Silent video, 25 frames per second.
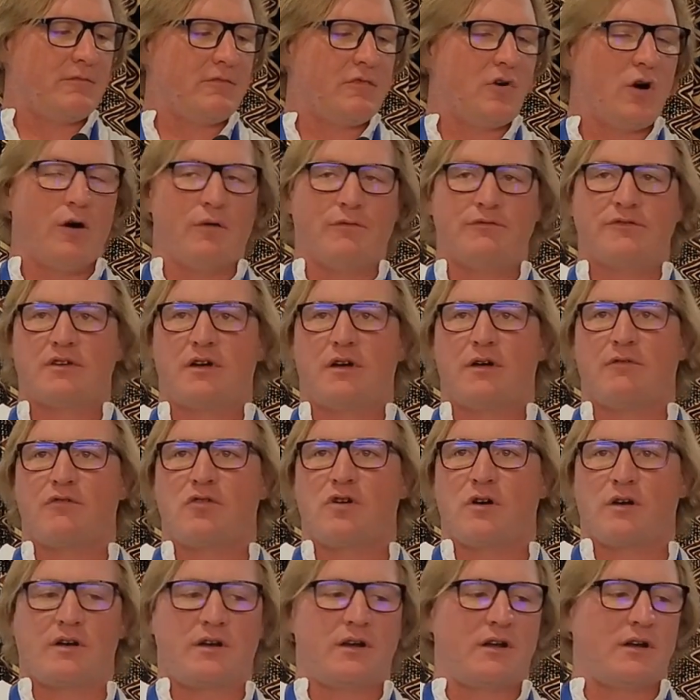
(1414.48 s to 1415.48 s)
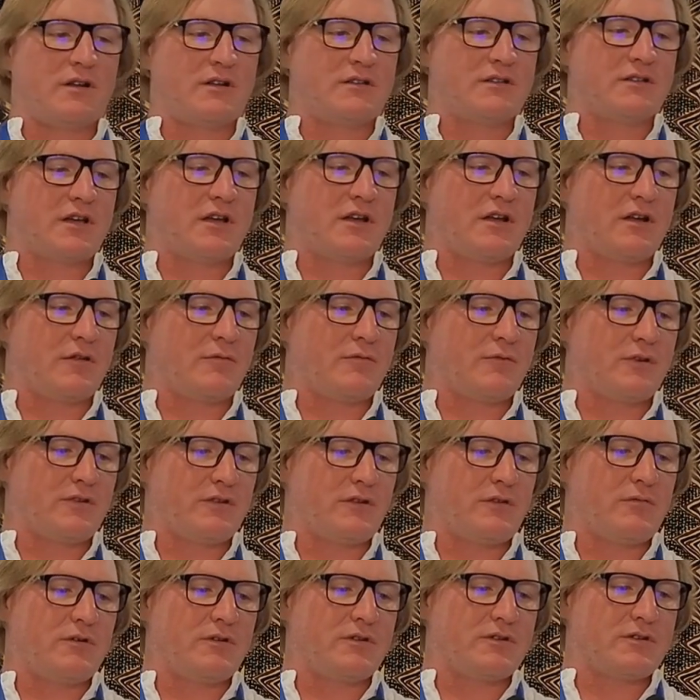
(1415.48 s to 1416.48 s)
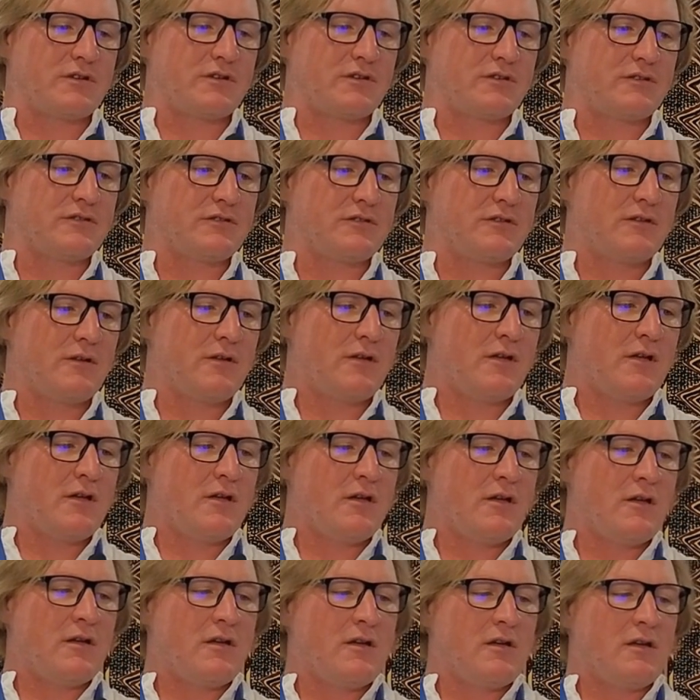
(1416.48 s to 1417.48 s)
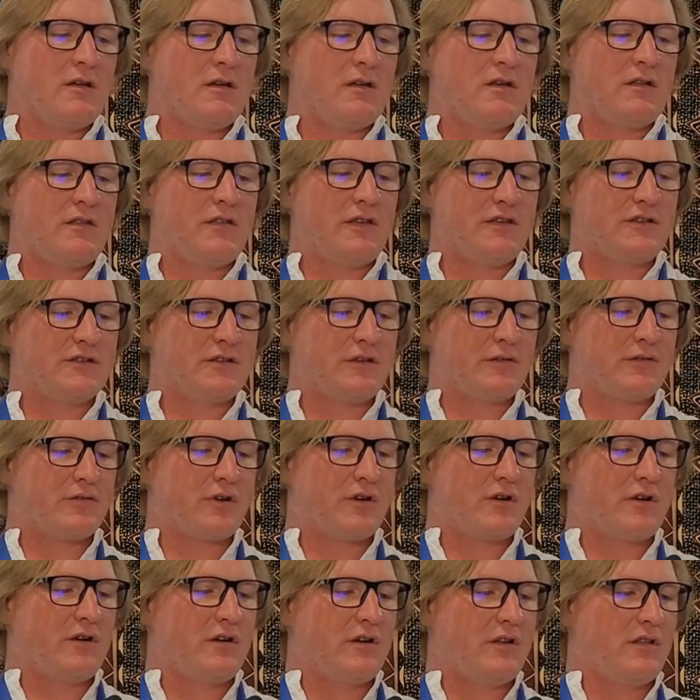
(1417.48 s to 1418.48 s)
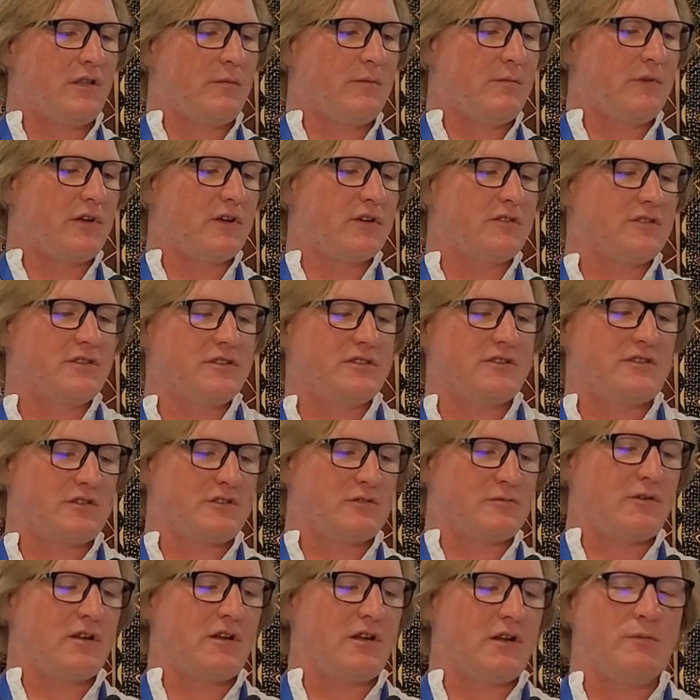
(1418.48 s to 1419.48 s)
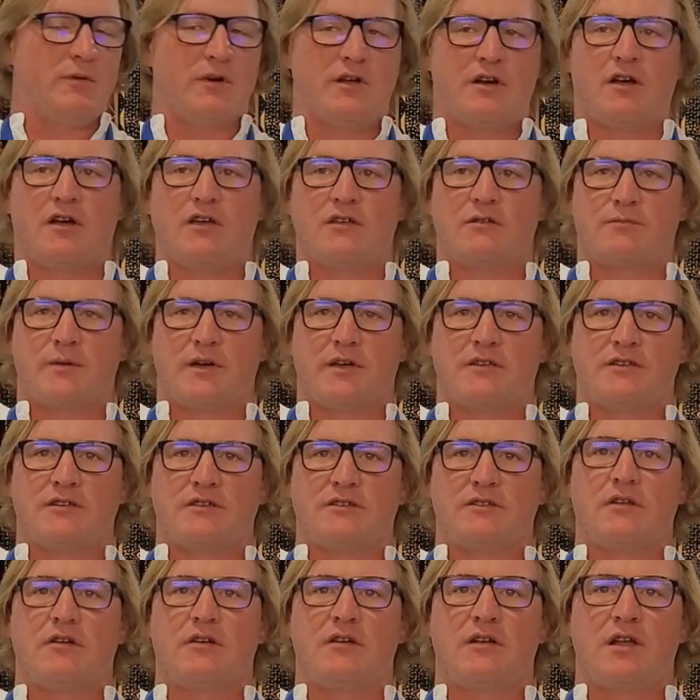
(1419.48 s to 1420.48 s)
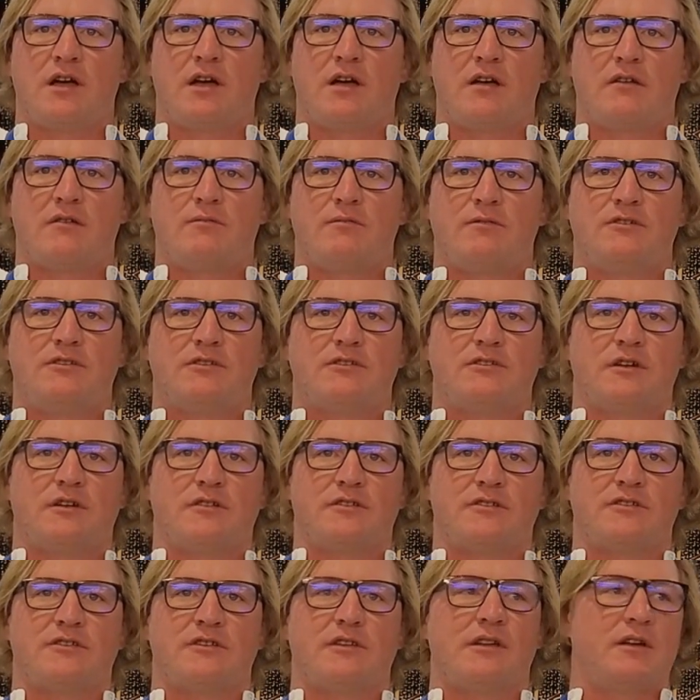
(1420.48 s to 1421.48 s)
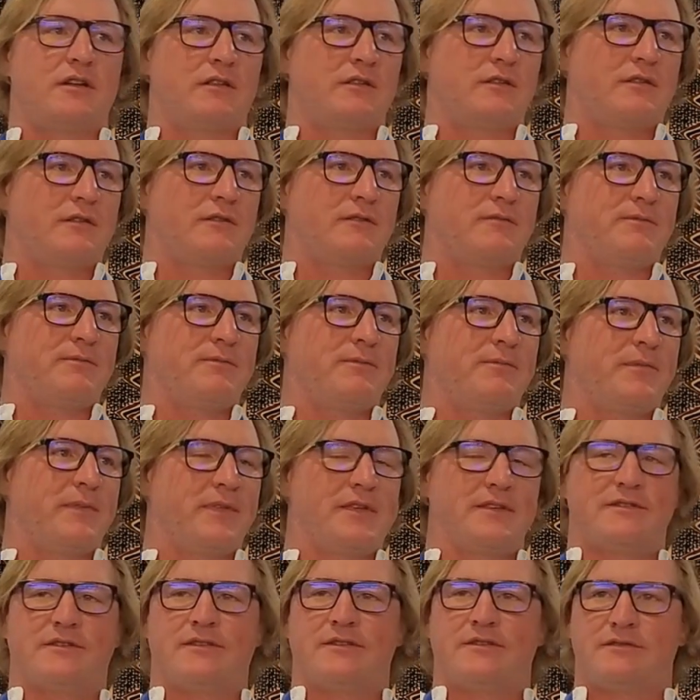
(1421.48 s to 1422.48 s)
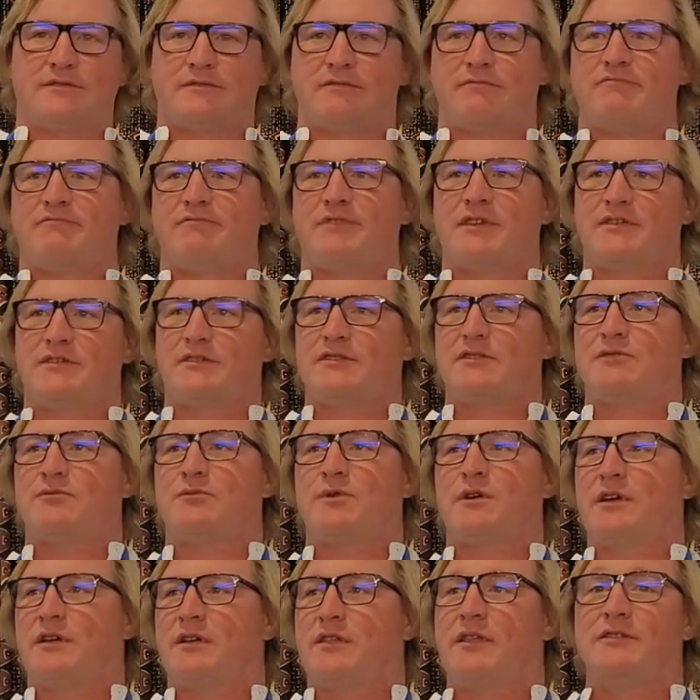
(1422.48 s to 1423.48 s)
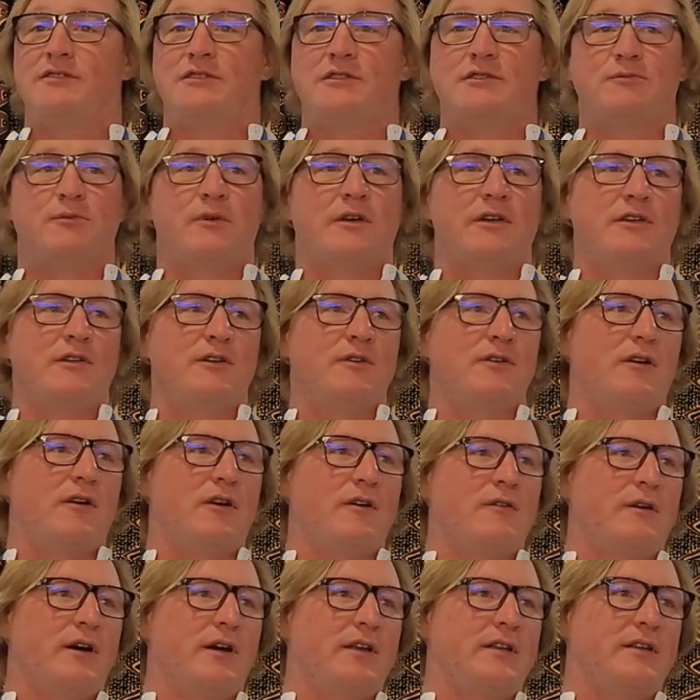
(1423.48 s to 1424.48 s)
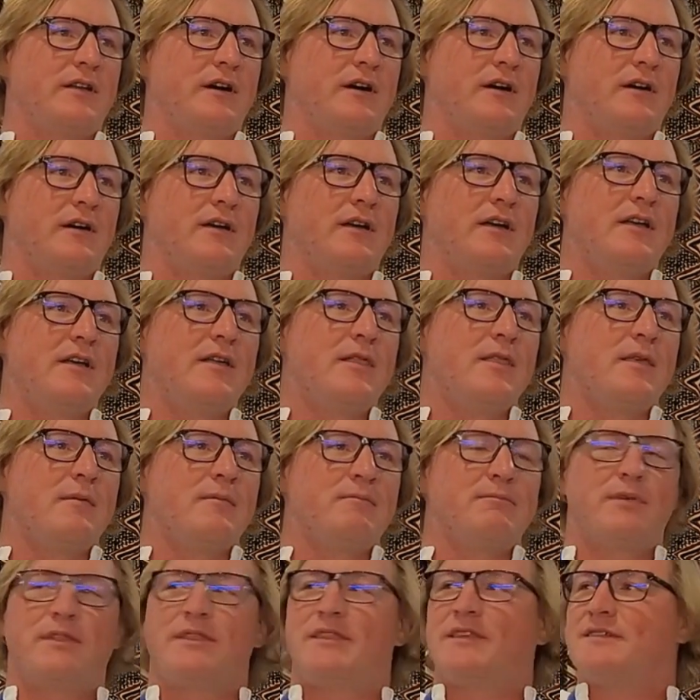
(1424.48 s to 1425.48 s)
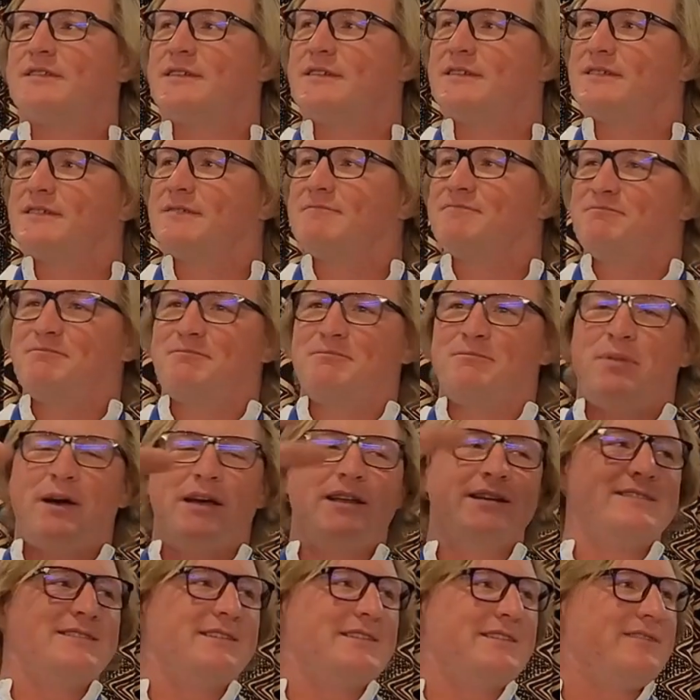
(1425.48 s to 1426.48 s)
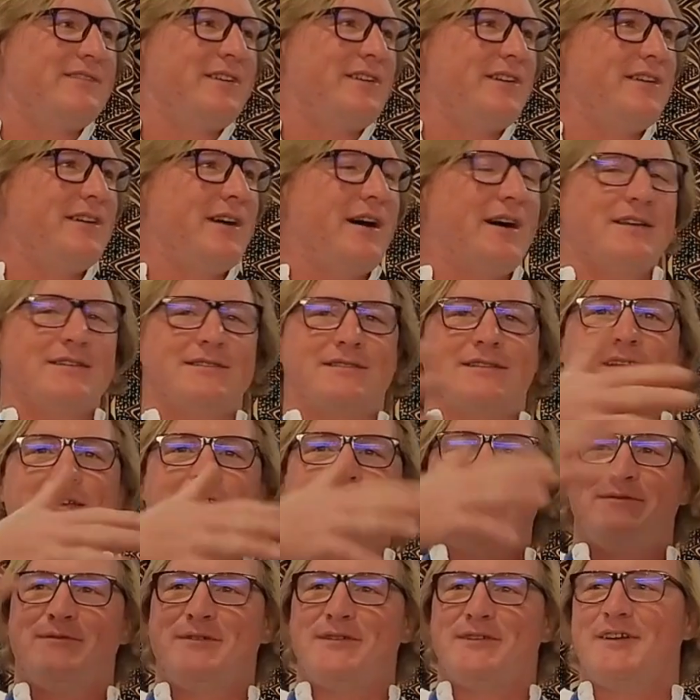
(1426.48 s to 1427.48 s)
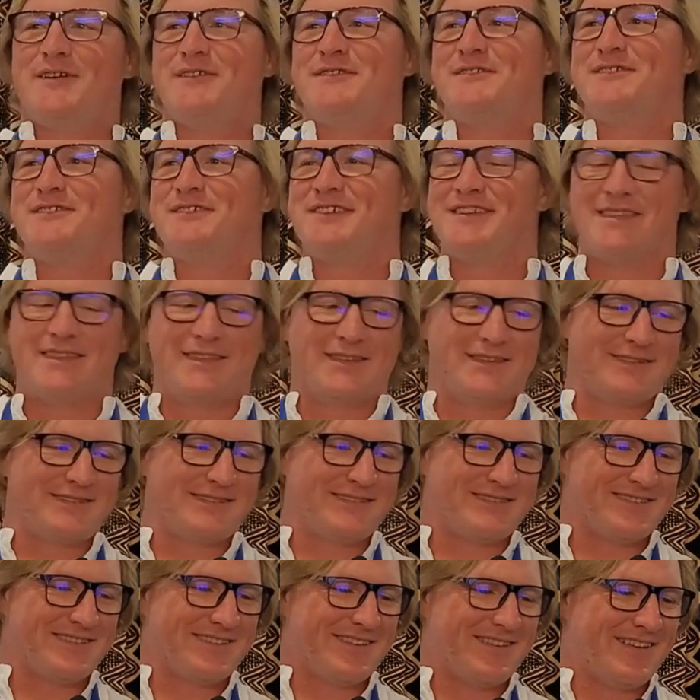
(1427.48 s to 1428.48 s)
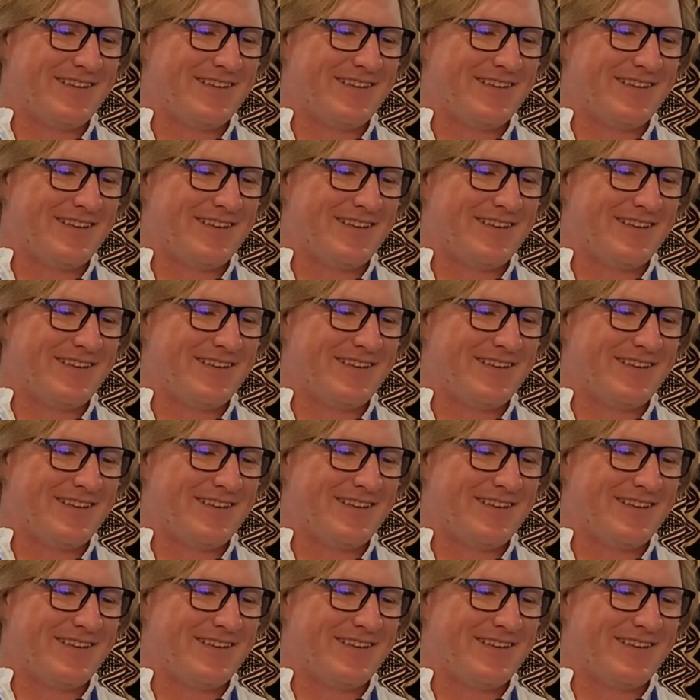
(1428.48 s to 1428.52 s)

after I've got an understanding of what the risk is? This I've thrown in there because this is really what our spaces look like. We just don't see it. This is where you are right now, but this is painted very nicely and we don't see this.